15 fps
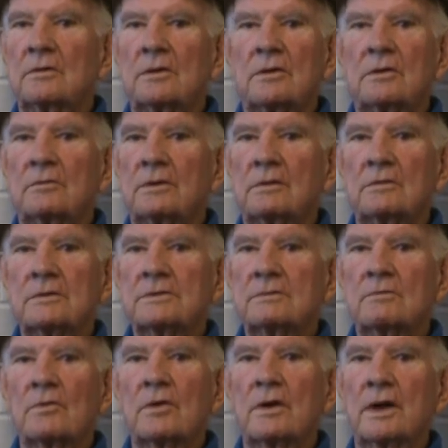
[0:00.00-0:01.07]
No. It was,
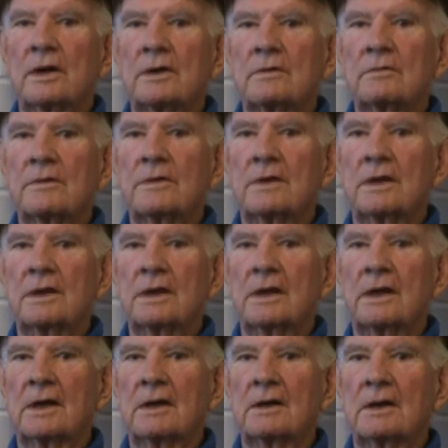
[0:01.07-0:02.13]
the war ended with the
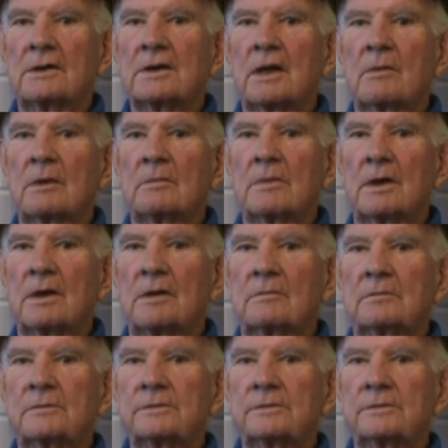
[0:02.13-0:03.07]
atomic bomb.